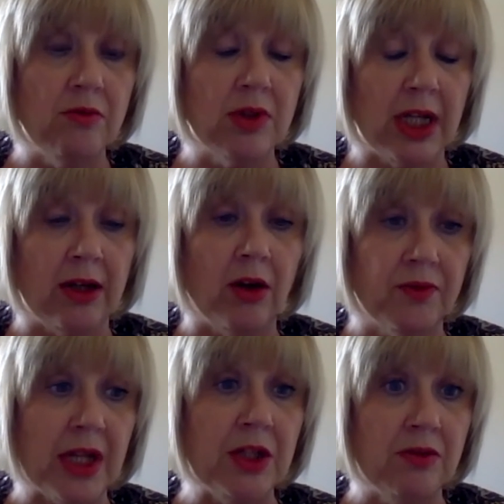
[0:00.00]
then
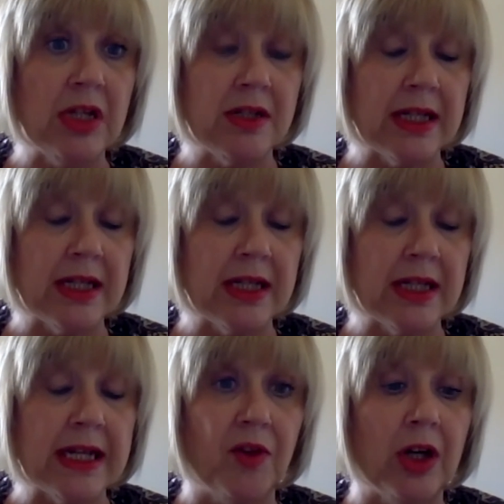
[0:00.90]
you need to get
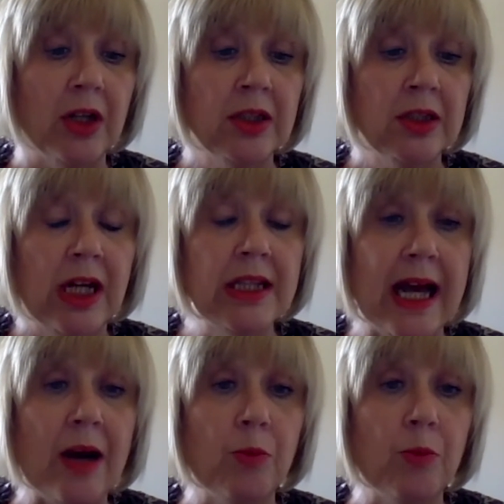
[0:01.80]
tougher. And
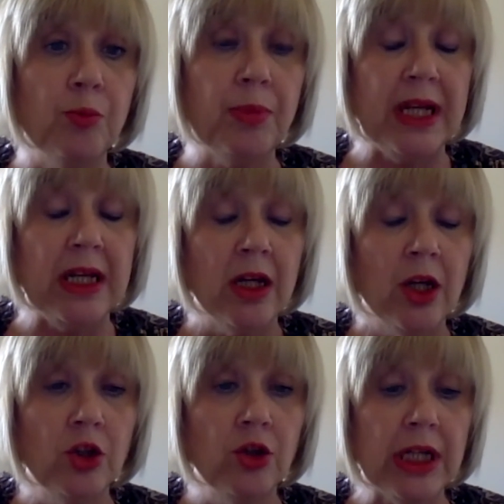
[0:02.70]
that will be
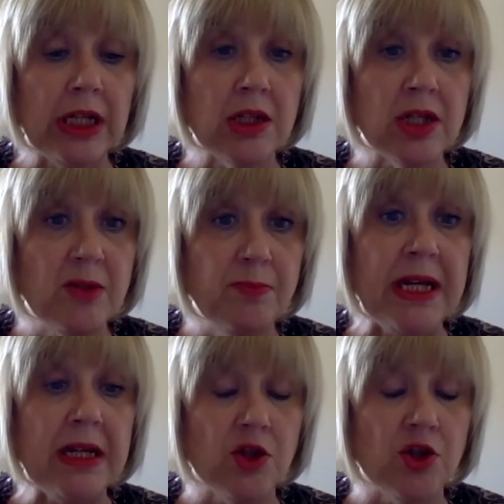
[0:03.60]
looking to
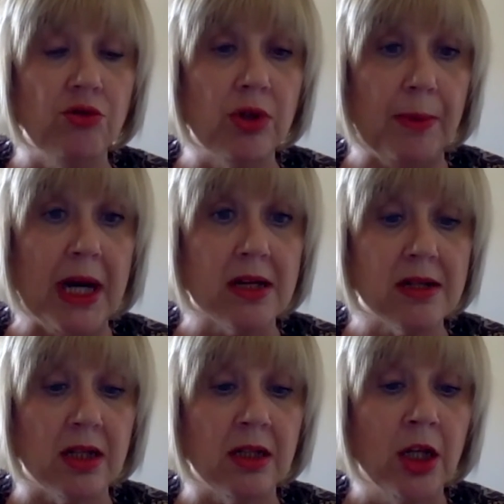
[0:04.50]
speak to the
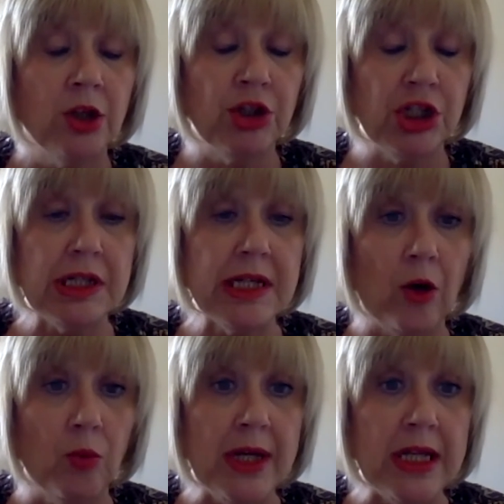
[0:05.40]
person that you
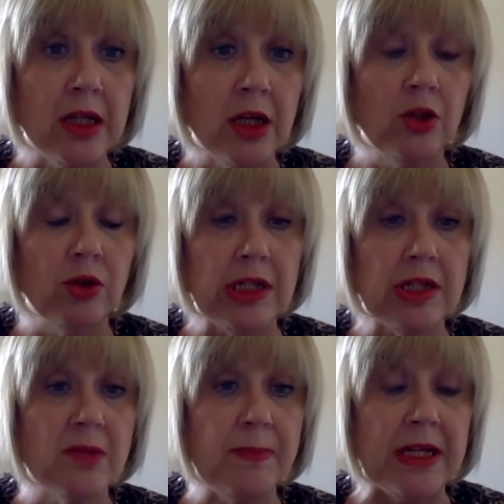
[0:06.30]
dealt with, looking
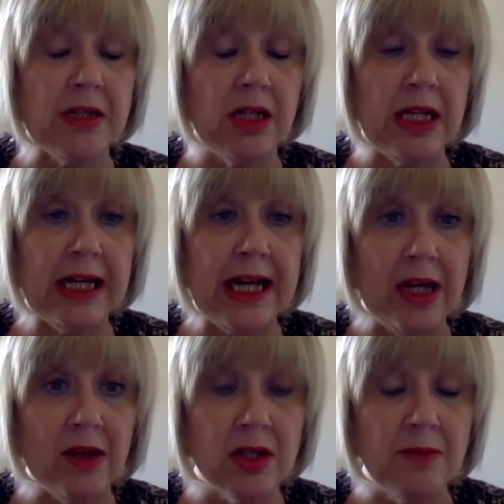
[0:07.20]
to speak to the
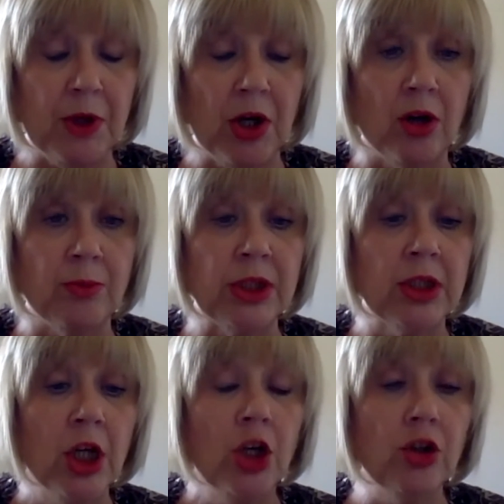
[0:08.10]
accounts department,
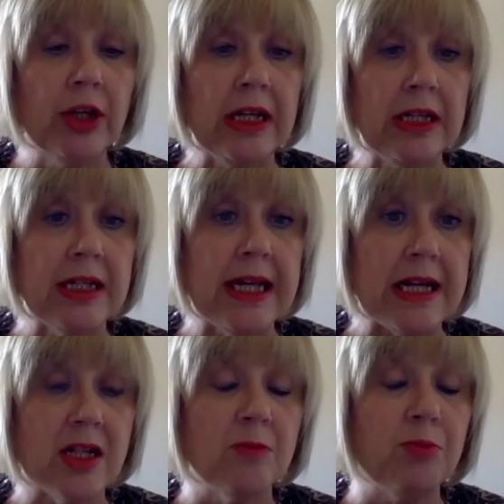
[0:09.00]
looking to
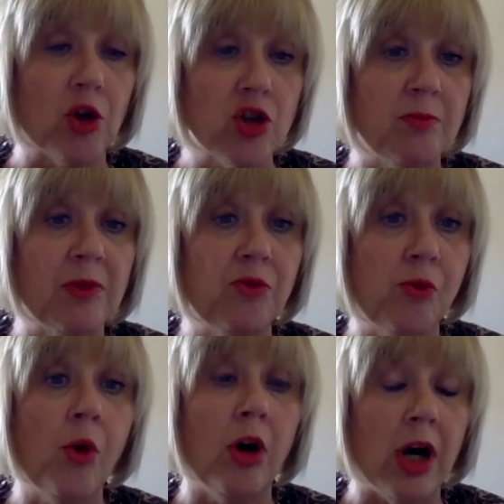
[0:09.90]
get to the bottom of
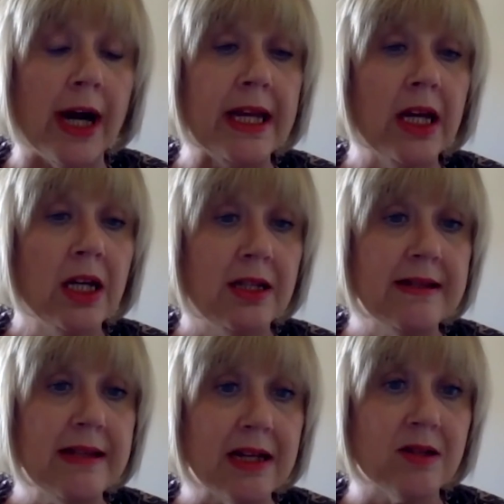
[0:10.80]
why
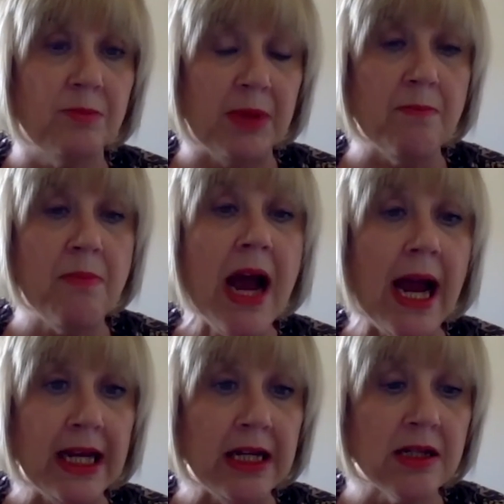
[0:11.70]
this hasn't been
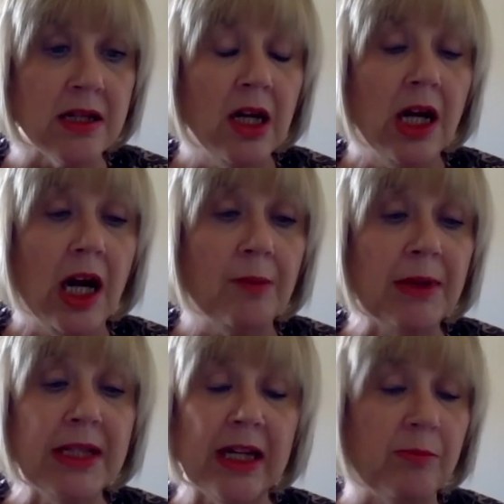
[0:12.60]
paid.
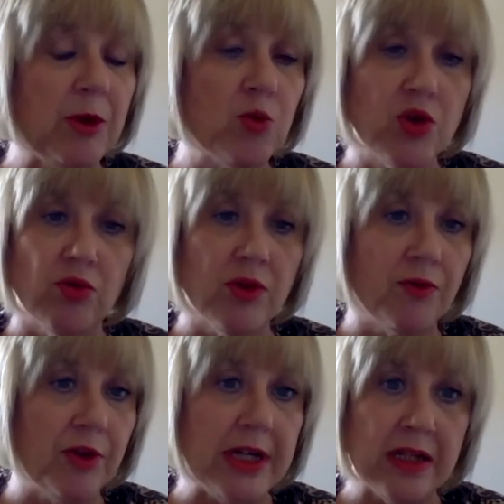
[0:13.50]
And there could be all sorts of
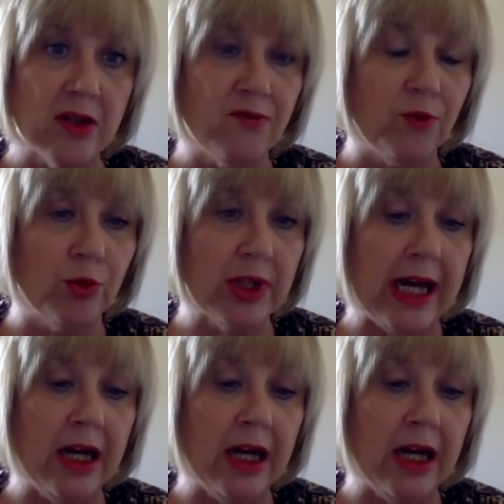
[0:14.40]
reasons for that.